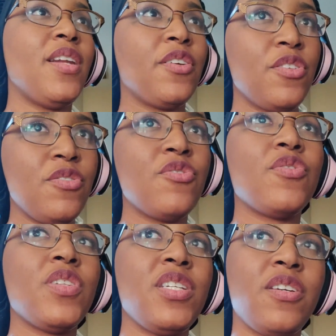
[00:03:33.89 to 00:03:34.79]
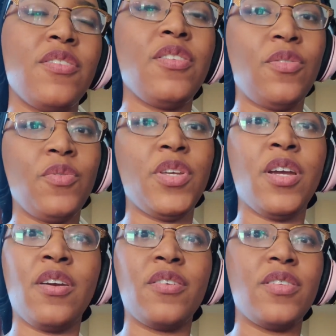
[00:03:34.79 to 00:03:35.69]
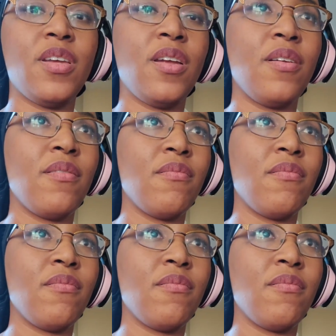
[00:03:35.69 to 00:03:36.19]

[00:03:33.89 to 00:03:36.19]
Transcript: Now, usually during the school years,